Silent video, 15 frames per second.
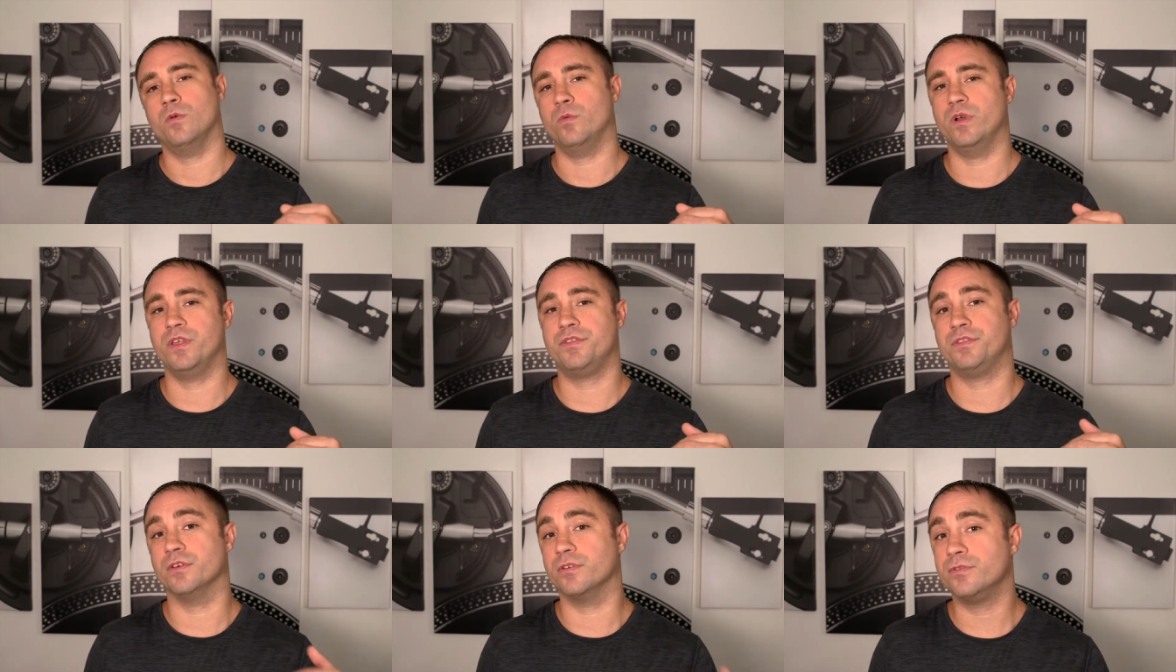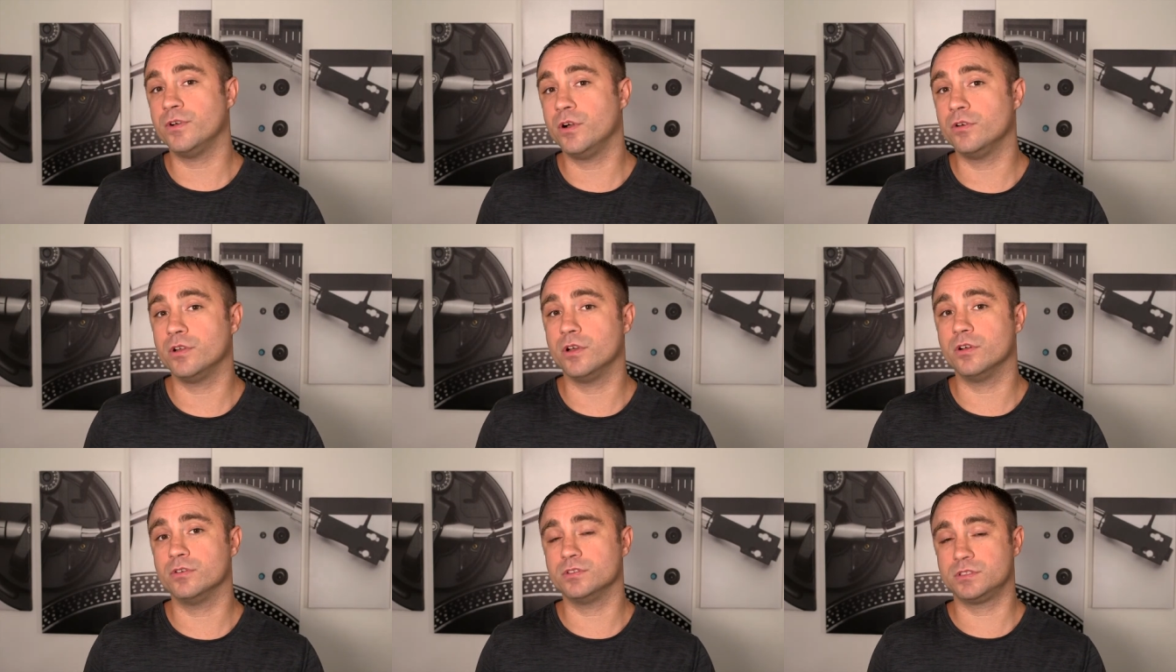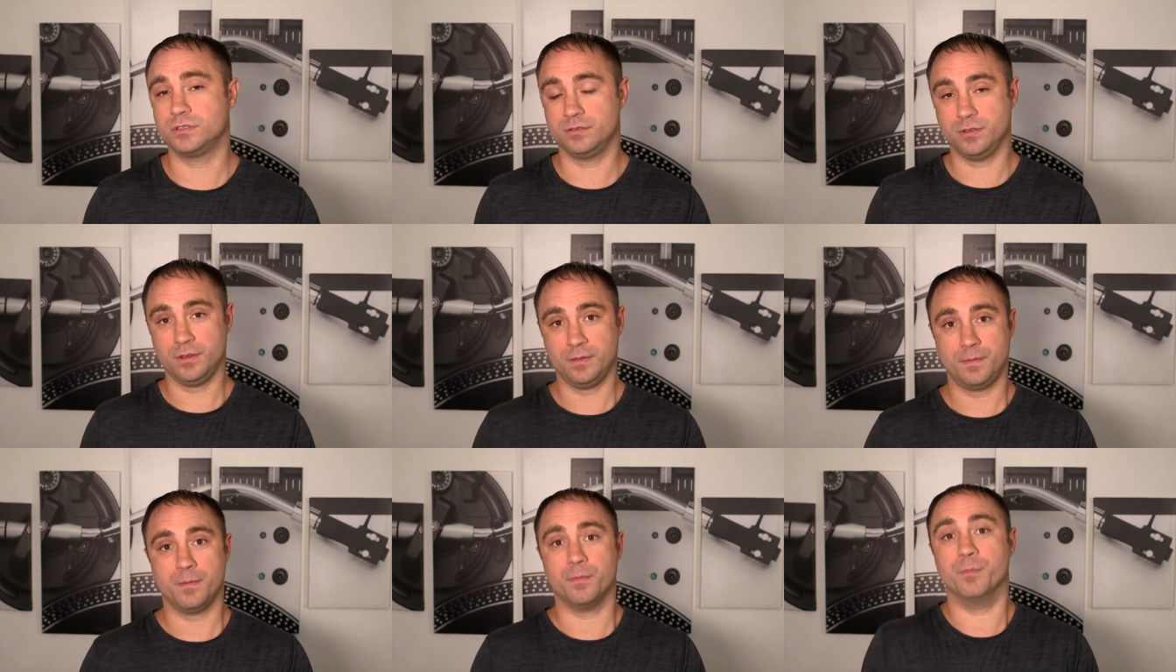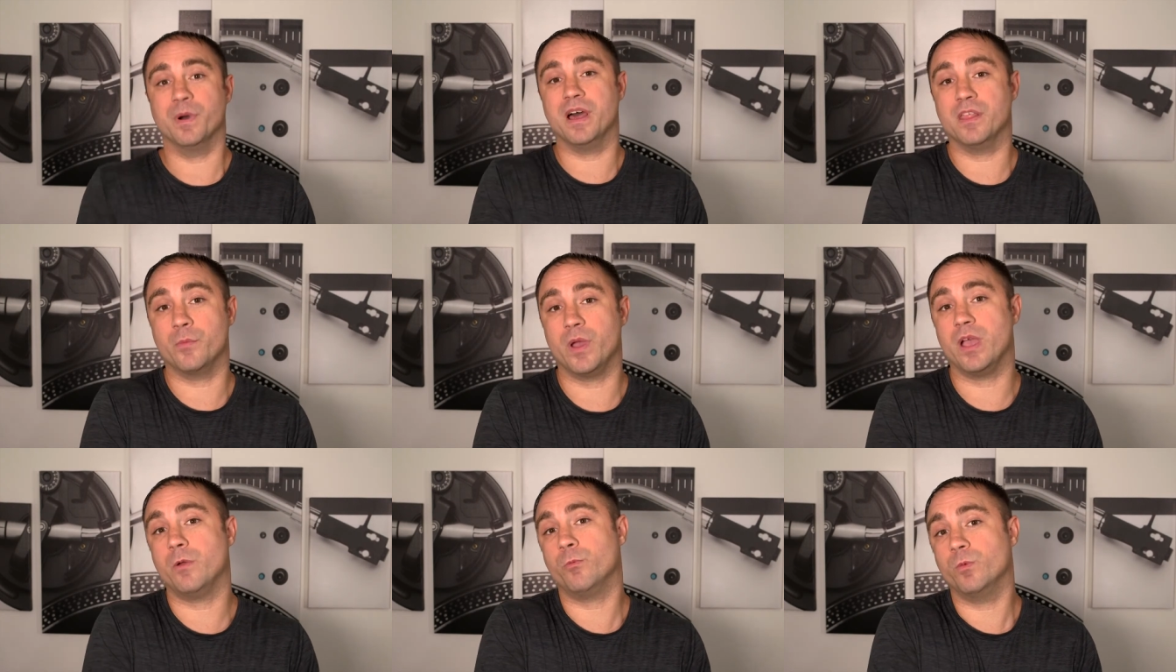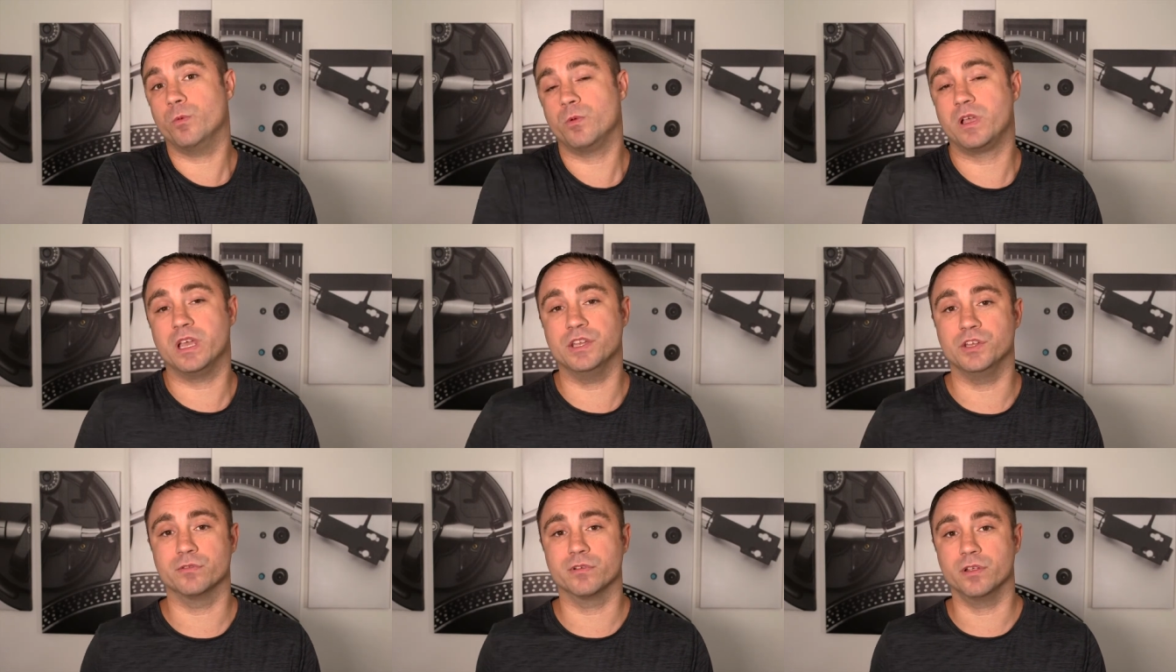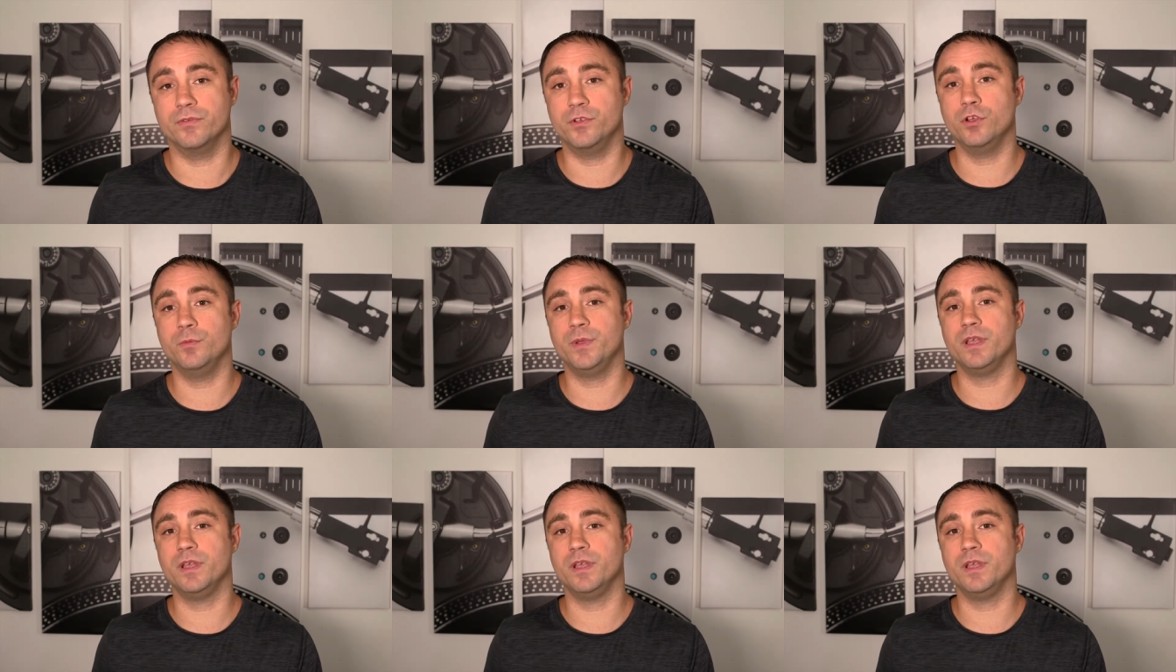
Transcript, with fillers: with the photos by the way, can you review